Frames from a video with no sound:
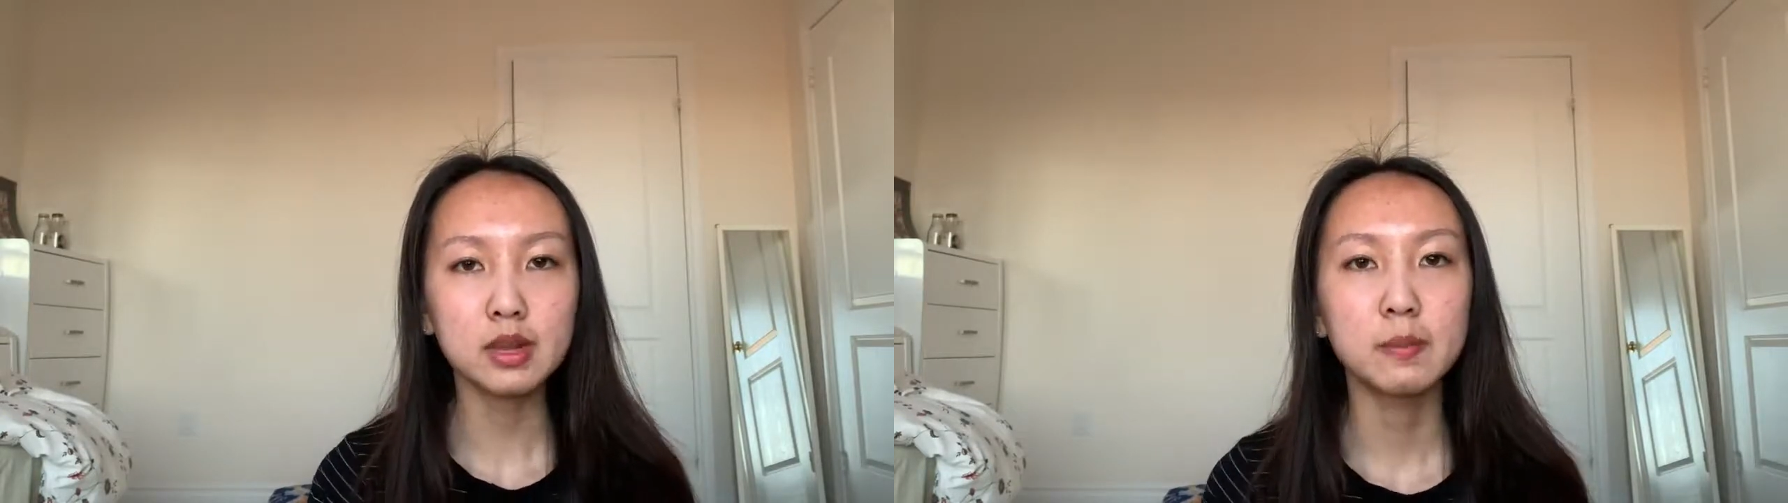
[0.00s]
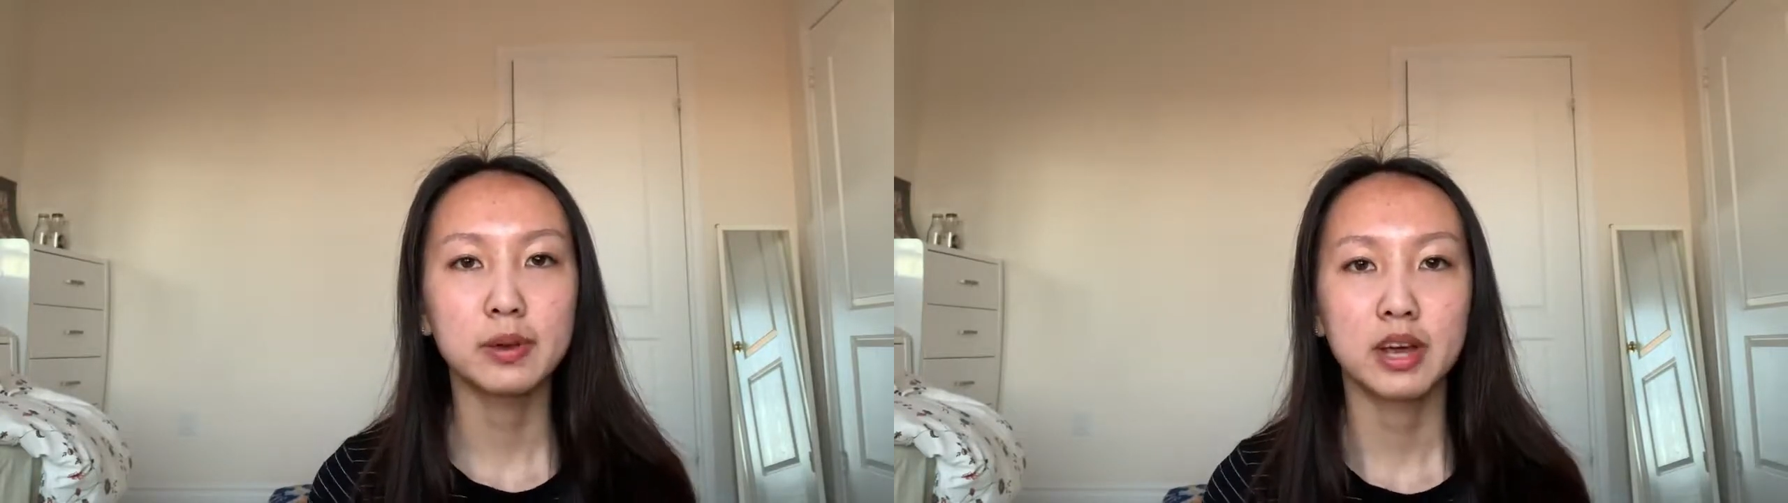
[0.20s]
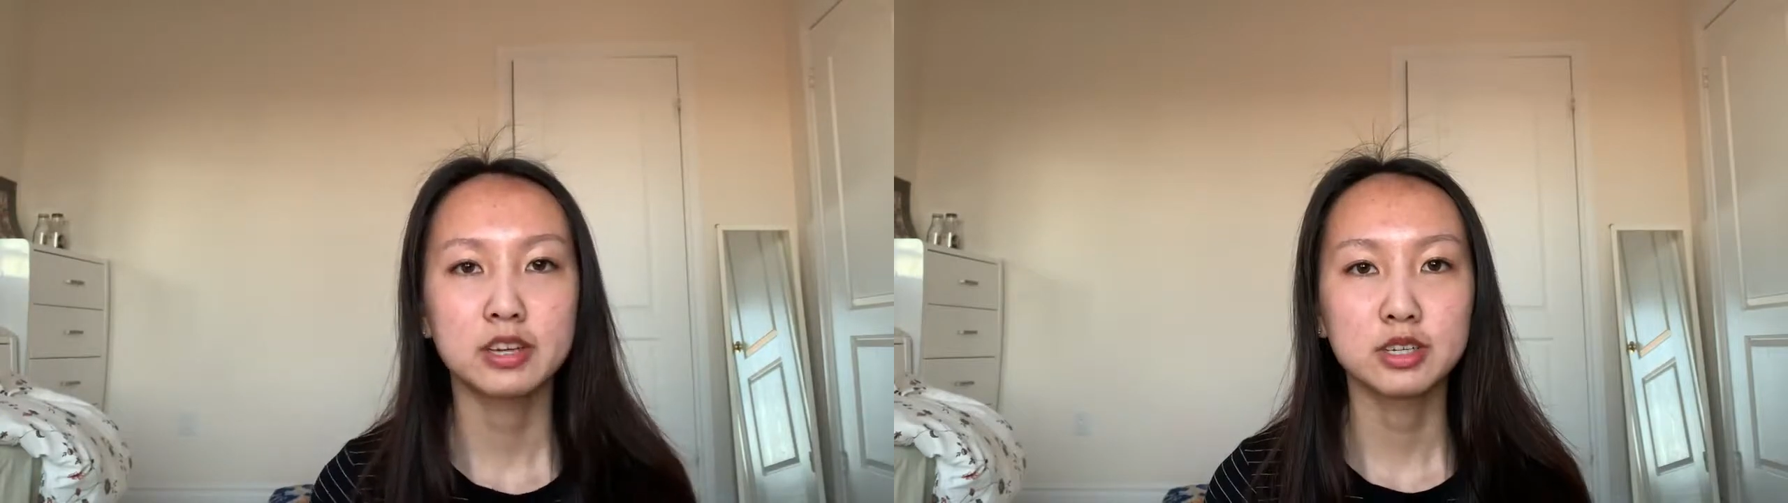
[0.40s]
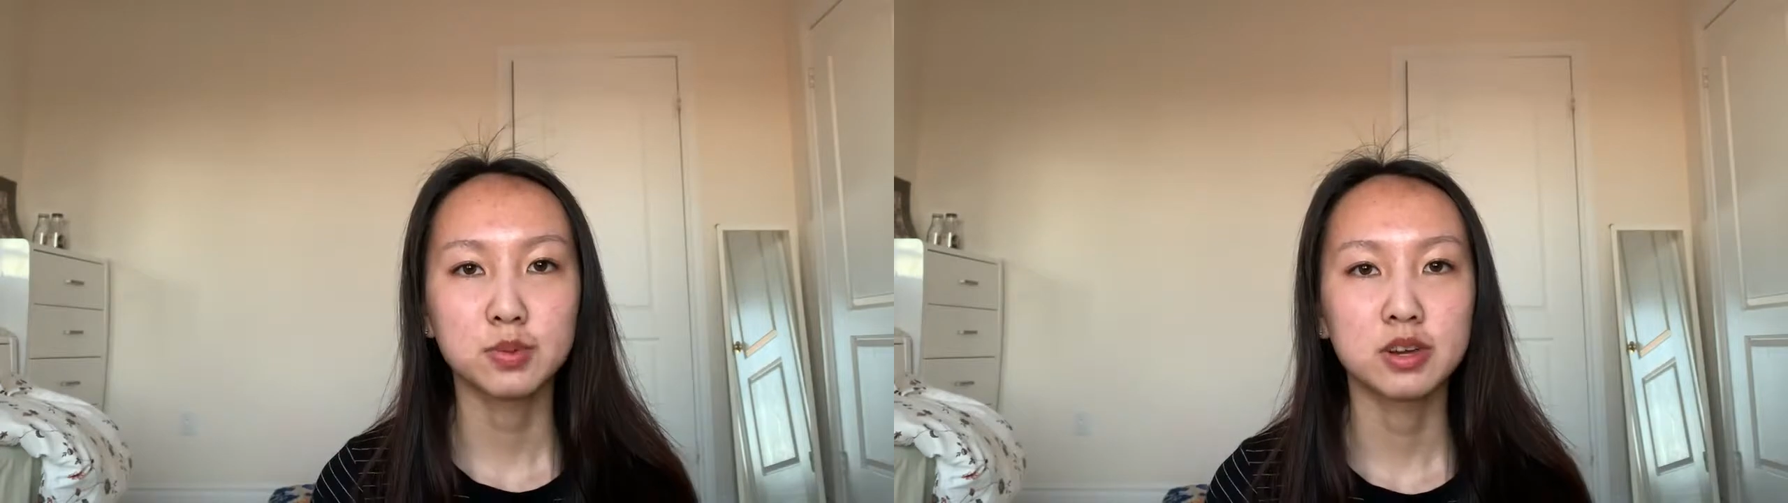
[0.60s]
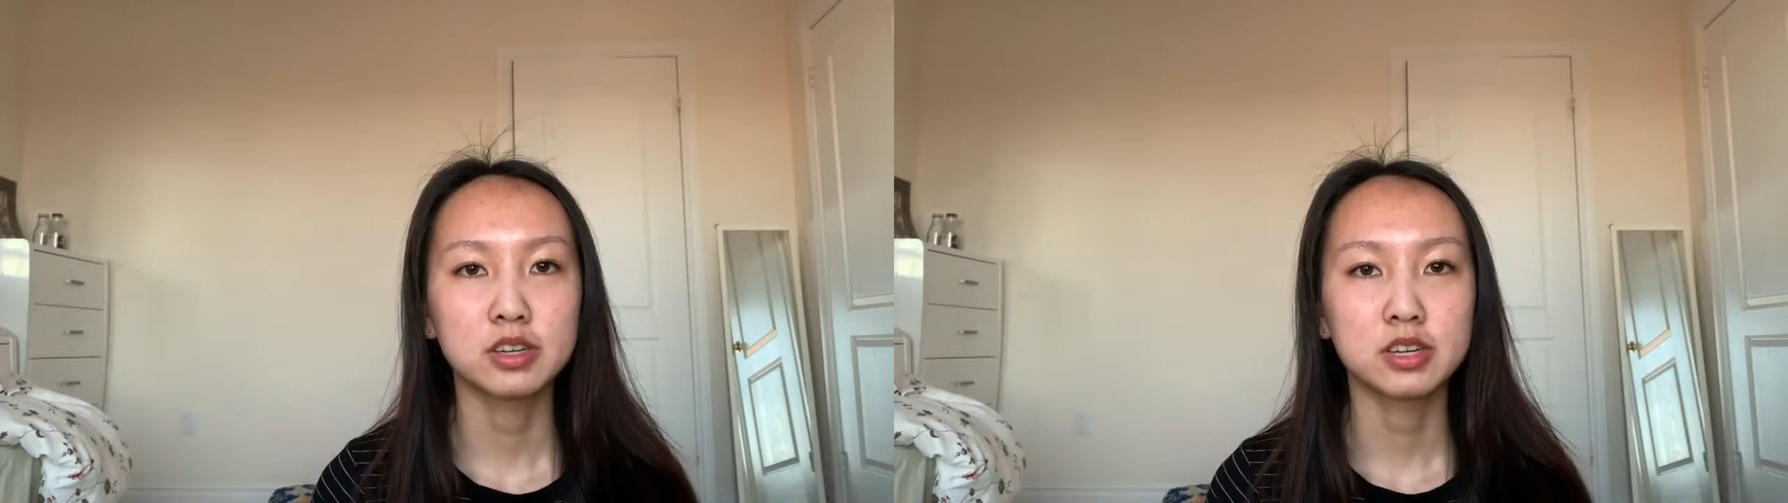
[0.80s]
But I just
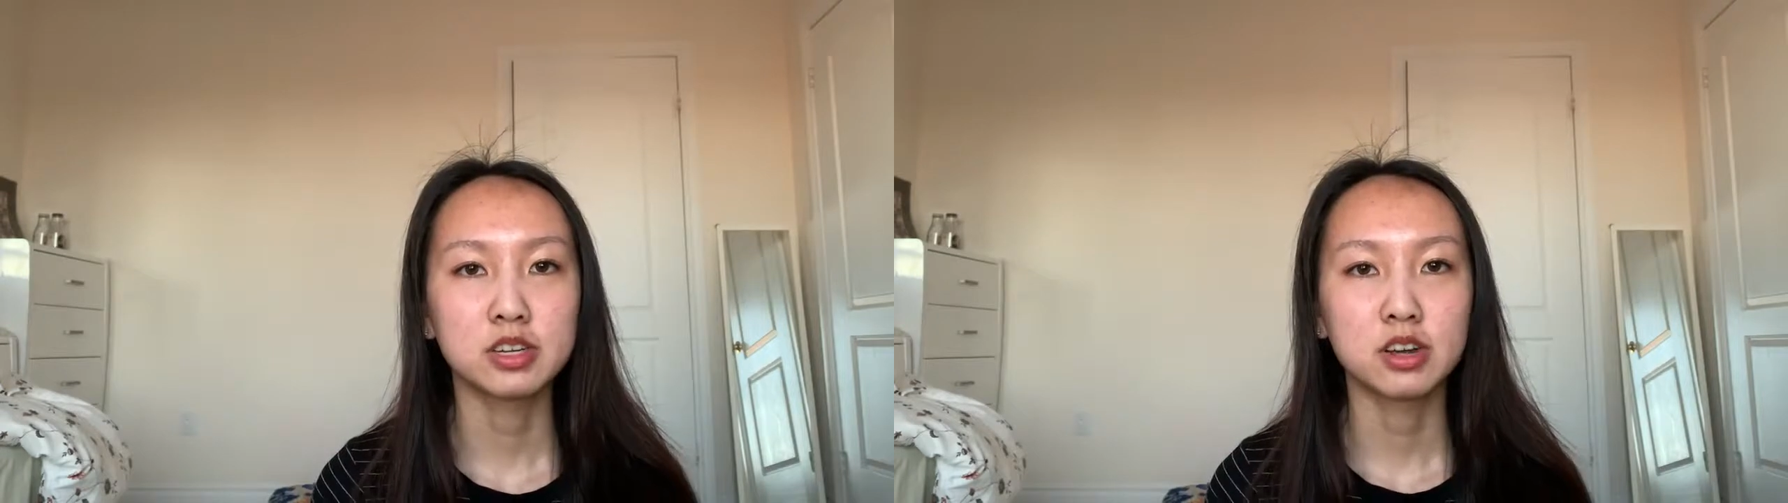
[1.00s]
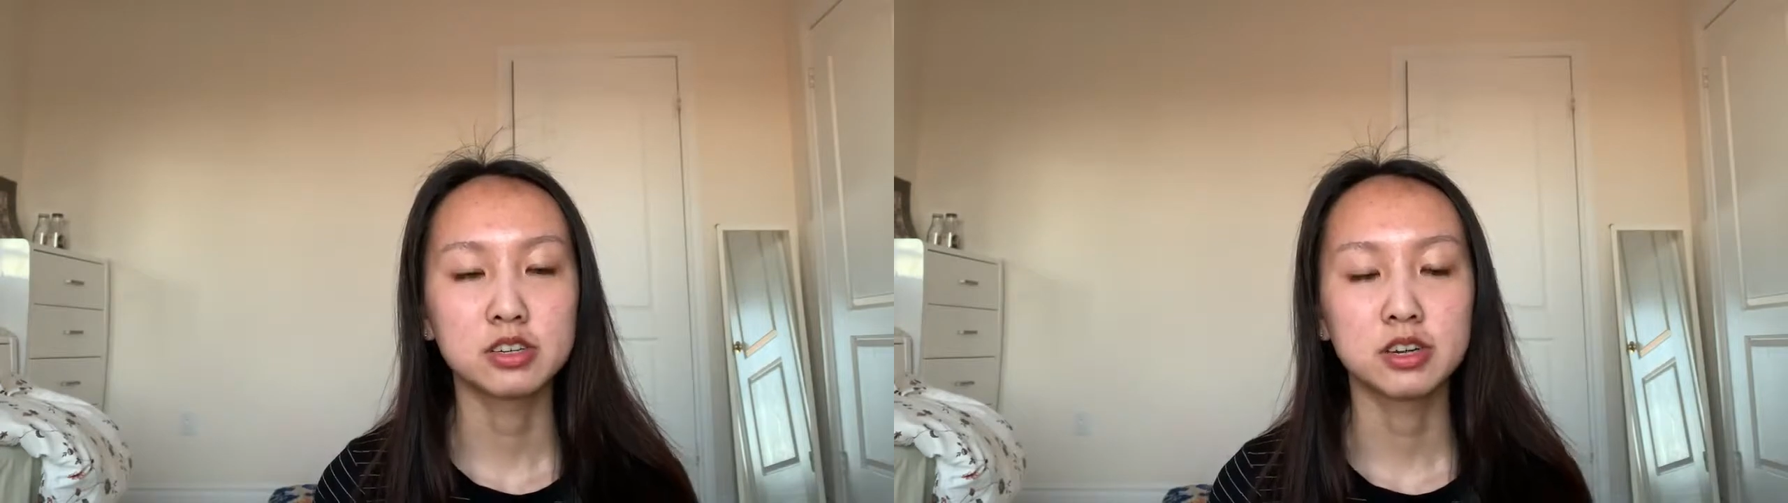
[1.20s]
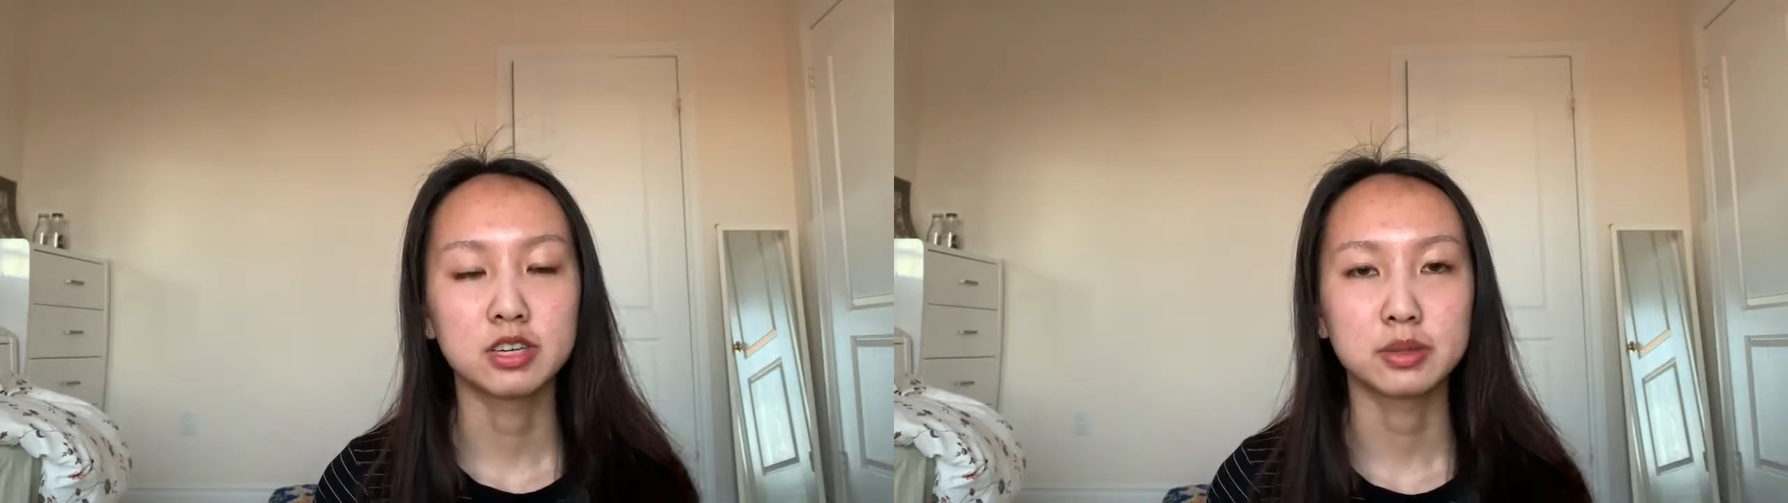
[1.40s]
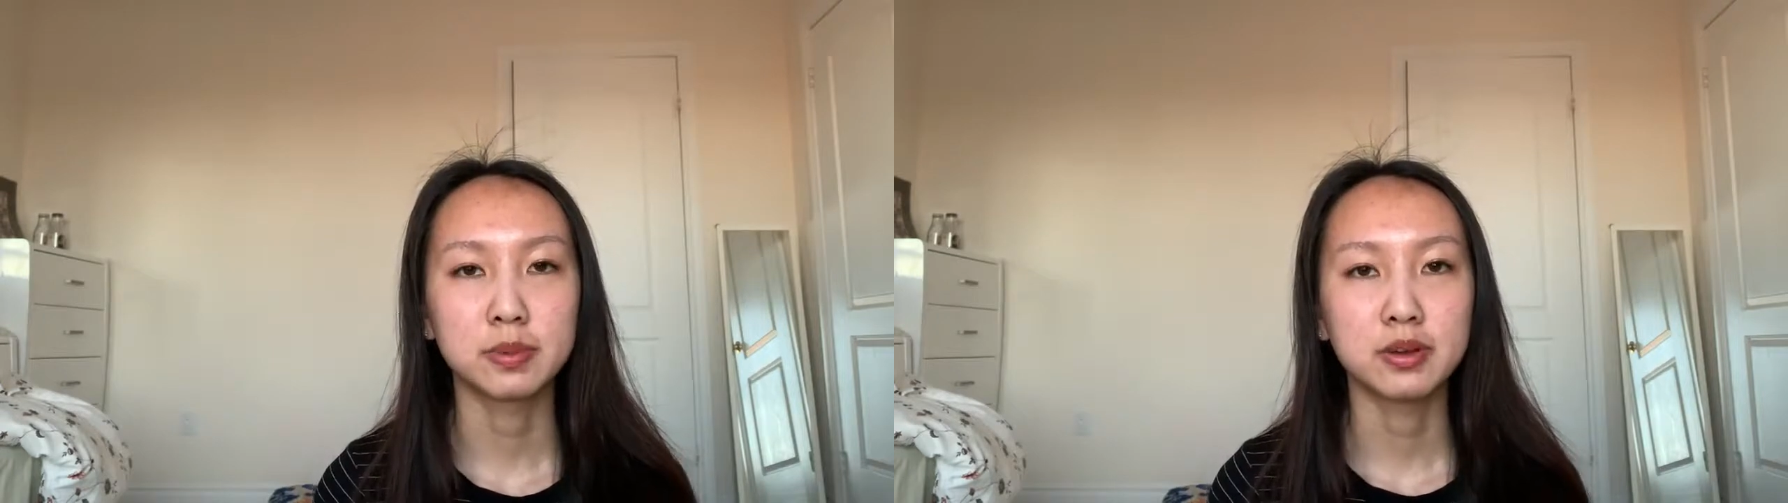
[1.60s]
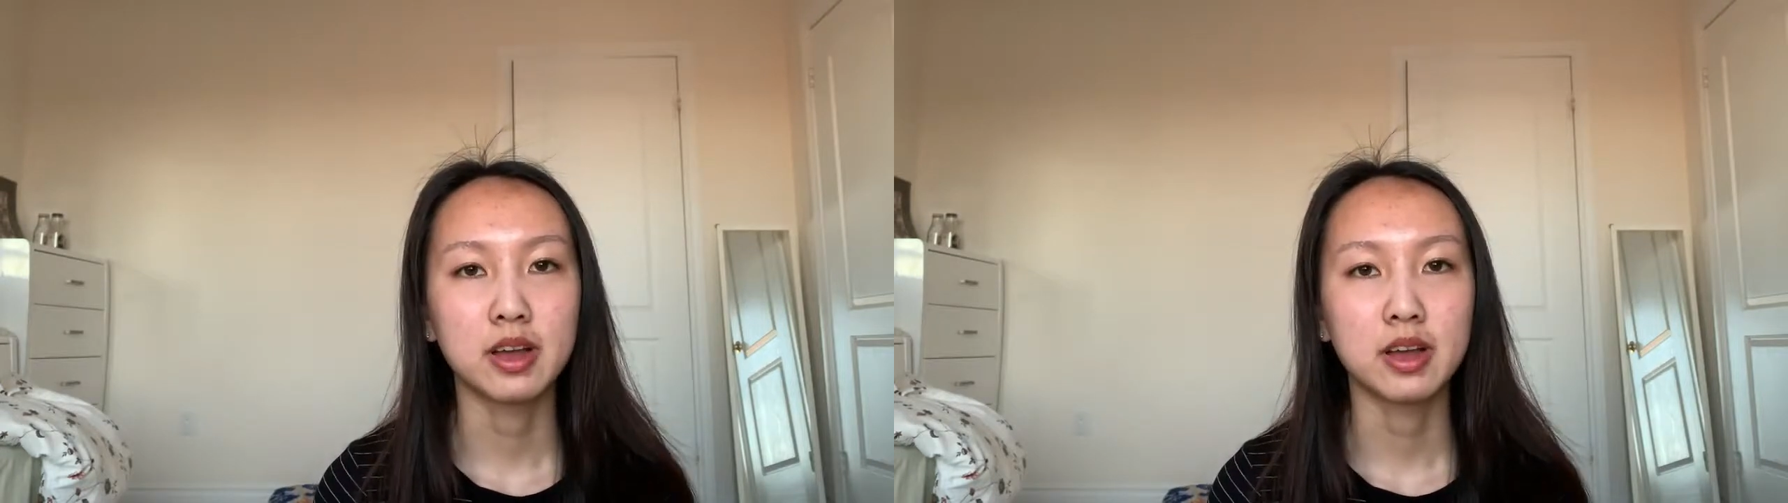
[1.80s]
wanted to talk to you guys about